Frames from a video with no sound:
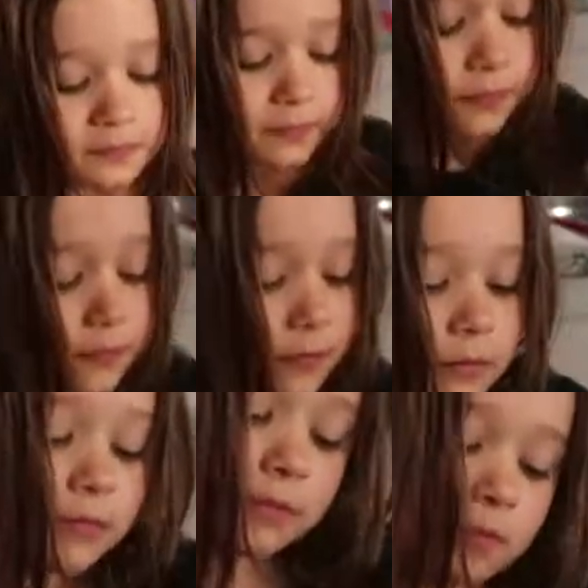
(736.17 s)
All right,
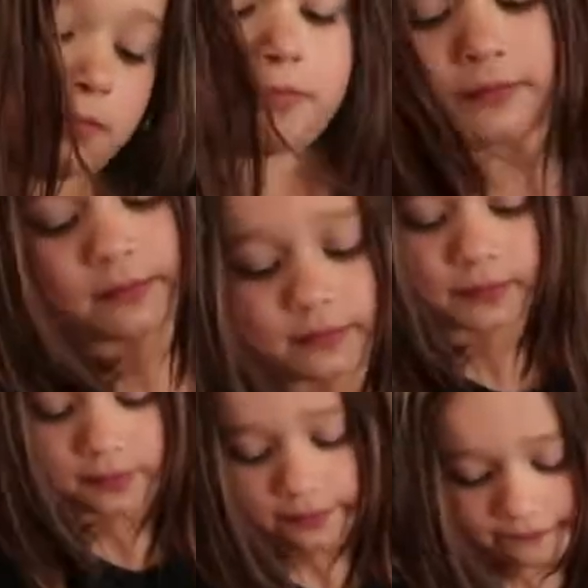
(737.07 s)
so we did
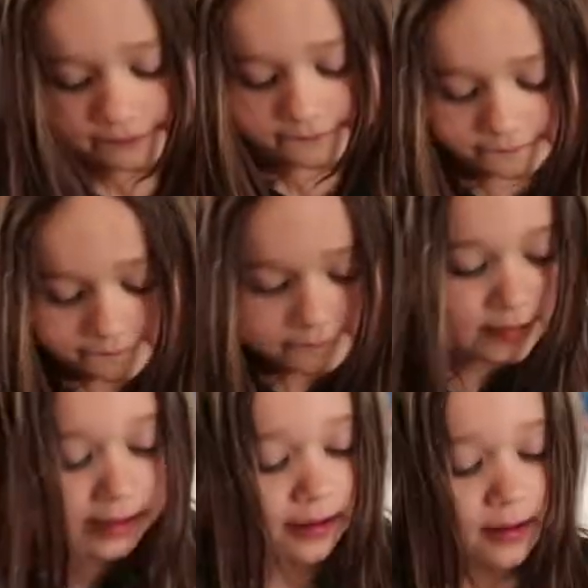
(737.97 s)
the full
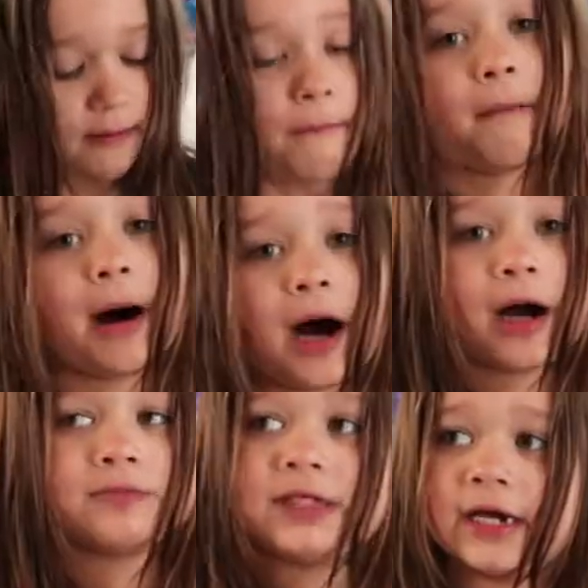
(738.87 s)
recipe, which Mom was